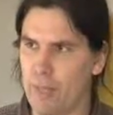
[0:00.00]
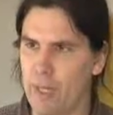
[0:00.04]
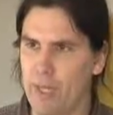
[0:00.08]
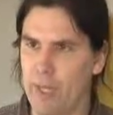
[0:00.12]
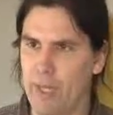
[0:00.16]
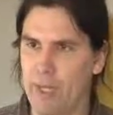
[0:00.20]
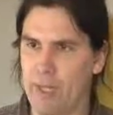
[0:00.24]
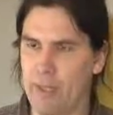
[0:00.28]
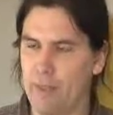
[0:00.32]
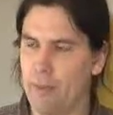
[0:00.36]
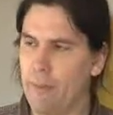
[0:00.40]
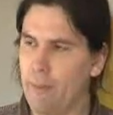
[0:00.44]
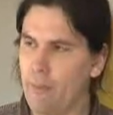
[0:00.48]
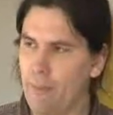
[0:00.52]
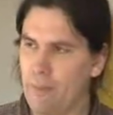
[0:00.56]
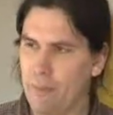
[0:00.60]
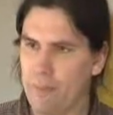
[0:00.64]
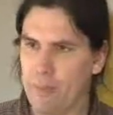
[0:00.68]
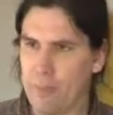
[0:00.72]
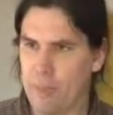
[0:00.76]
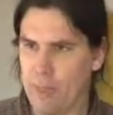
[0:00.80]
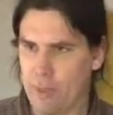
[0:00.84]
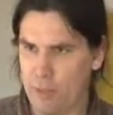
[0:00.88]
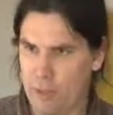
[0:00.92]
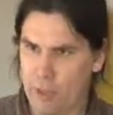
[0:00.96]
And
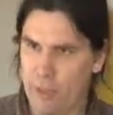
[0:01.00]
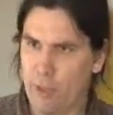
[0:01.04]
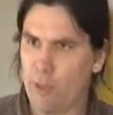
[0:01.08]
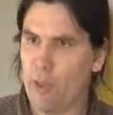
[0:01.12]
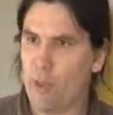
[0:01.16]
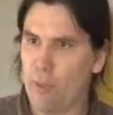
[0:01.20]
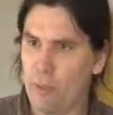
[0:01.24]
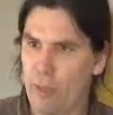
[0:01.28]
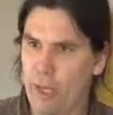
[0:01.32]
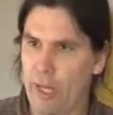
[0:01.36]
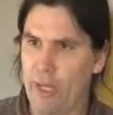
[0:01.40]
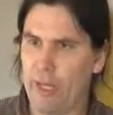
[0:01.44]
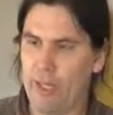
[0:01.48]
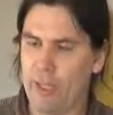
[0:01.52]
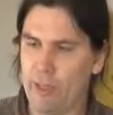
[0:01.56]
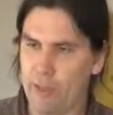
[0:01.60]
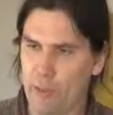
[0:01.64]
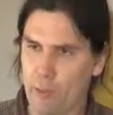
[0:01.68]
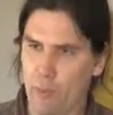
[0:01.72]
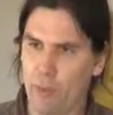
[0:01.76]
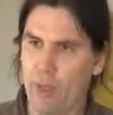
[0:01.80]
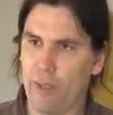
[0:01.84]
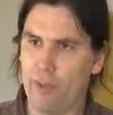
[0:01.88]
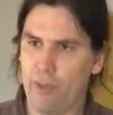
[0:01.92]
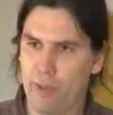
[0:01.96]
scenario planning
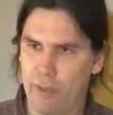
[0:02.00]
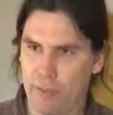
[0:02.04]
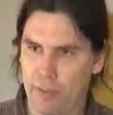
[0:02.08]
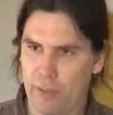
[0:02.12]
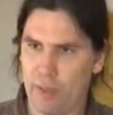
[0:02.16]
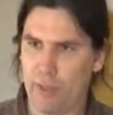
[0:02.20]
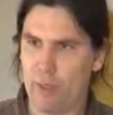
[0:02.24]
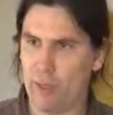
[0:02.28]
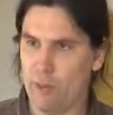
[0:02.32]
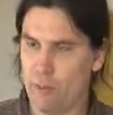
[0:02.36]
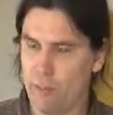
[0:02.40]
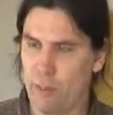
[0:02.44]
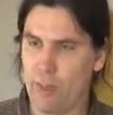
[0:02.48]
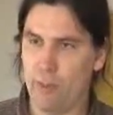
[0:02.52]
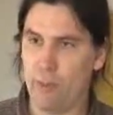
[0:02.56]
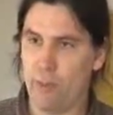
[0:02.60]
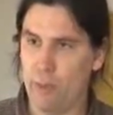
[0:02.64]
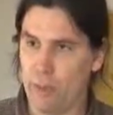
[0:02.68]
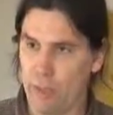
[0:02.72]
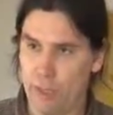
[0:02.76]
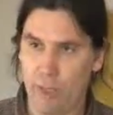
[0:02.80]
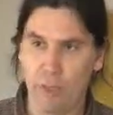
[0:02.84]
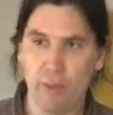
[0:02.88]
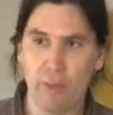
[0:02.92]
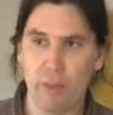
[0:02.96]
is one of these things that's been
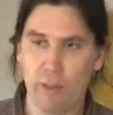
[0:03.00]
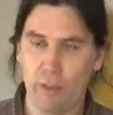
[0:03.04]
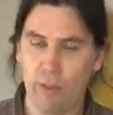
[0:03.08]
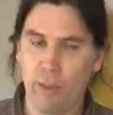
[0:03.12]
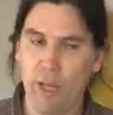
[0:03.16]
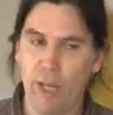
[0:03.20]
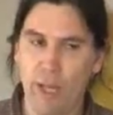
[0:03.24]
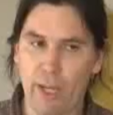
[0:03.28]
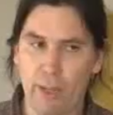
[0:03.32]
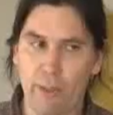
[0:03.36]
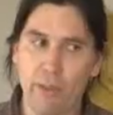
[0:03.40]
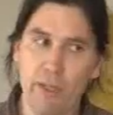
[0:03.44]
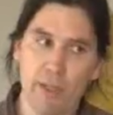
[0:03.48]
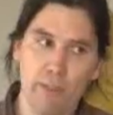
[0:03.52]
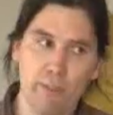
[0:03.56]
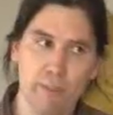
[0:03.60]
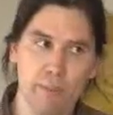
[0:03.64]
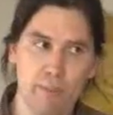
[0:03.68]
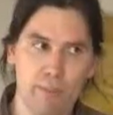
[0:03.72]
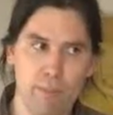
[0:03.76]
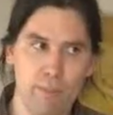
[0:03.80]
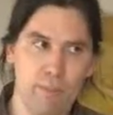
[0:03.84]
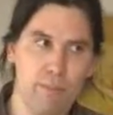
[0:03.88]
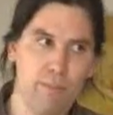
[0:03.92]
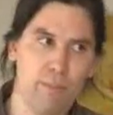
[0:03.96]
really used a lot,
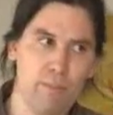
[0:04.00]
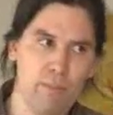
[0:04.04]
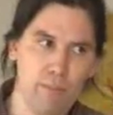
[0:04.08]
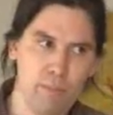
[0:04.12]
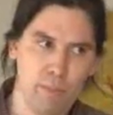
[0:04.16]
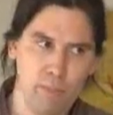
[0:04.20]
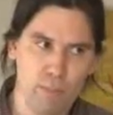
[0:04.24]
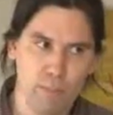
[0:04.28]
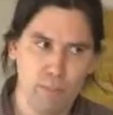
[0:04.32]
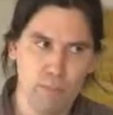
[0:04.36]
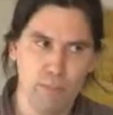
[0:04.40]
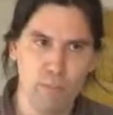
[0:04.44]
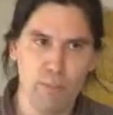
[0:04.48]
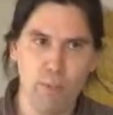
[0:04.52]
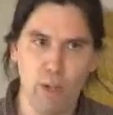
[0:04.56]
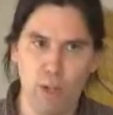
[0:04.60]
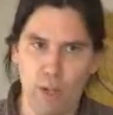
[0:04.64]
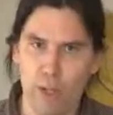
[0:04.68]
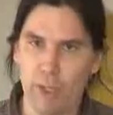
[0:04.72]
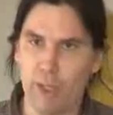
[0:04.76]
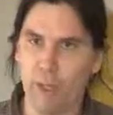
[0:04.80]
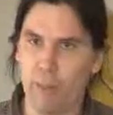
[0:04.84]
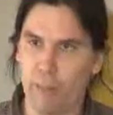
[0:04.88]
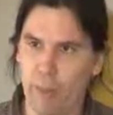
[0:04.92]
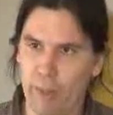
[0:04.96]
and
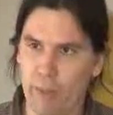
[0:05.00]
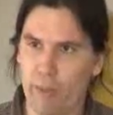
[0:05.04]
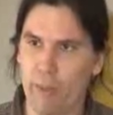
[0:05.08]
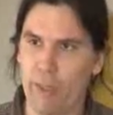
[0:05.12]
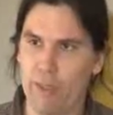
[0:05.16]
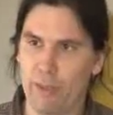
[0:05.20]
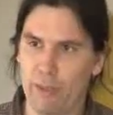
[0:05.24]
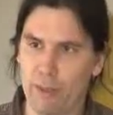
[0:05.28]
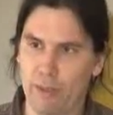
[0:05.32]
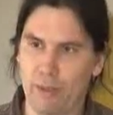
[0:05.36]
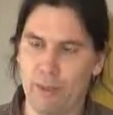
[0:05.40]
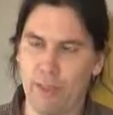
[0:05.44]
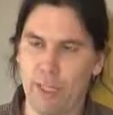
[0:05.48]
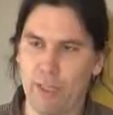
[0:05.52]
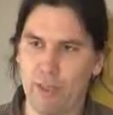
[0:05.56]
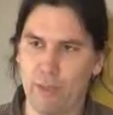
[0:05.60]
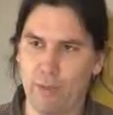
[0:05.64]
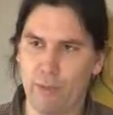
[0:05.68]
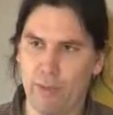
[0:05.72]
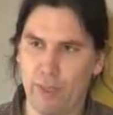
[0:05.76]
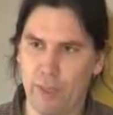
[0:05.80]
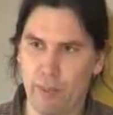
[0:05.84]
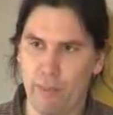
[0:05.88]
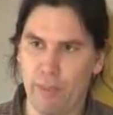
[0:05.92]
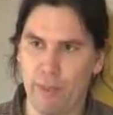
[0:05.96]
arguably quite
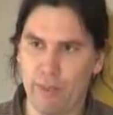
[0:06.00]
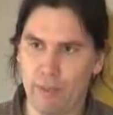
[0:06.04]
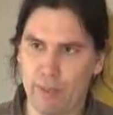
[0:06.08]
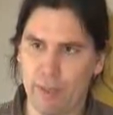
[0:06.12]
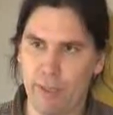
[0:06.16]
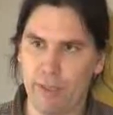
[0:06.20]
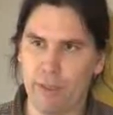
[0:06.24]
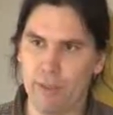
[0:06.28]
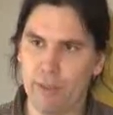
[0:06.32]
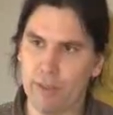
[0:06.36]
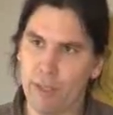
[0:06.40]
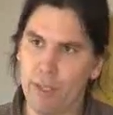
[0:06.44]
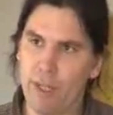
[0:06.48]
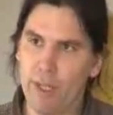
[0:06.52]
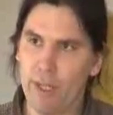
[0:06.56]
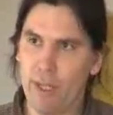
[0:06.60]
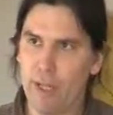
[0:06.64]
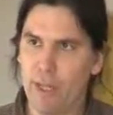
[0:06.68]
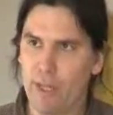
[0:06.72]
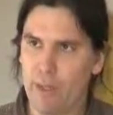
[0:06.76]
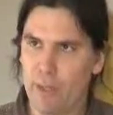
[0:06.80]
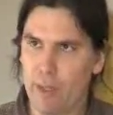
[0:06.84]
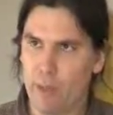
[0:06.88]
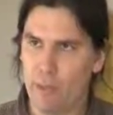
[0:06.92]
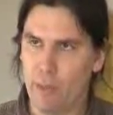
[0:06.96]
successfully in business,
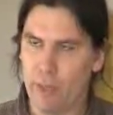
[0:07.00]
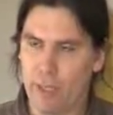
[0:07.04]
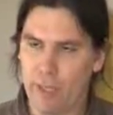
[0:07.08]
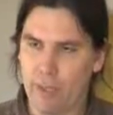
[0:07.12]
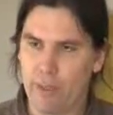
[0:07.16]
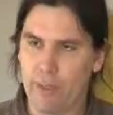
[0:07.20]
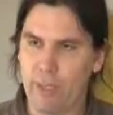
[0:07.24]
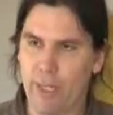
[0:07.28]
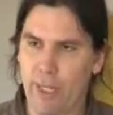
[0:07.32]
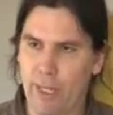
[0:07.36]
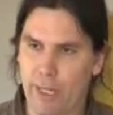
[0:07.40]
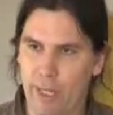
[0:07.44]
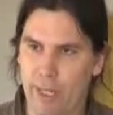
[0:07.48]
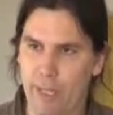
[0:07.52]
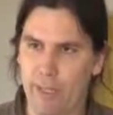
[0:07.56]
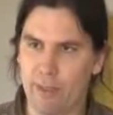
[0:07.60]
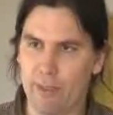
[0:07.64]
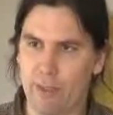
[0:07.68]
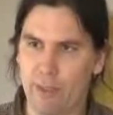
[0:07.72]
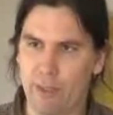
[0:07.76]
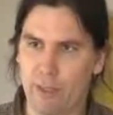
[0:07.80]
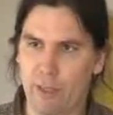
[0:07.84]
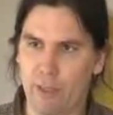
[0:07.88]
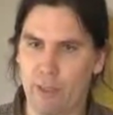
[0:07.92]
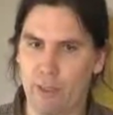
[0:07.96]
that we can take
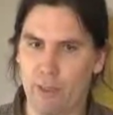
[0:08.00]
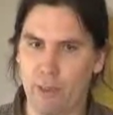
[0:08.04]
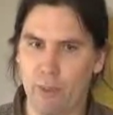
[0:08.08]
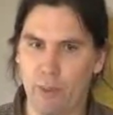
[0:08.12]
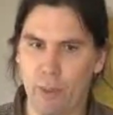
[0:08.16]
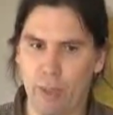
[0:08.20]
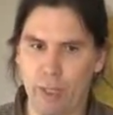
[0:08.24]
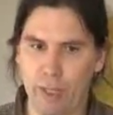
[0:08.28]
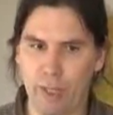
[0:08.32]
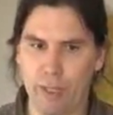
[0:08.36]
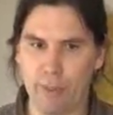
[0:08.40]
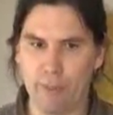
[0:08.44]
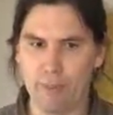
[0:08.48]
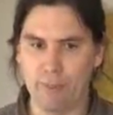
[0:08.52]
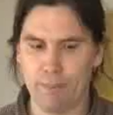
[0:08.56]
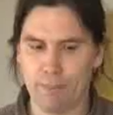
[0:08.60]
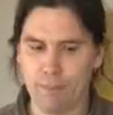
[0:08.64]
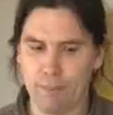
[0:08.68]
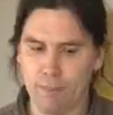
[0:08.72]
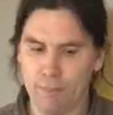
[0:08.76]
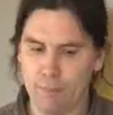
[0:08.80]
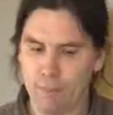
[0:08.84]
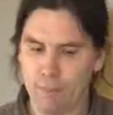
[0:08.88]
into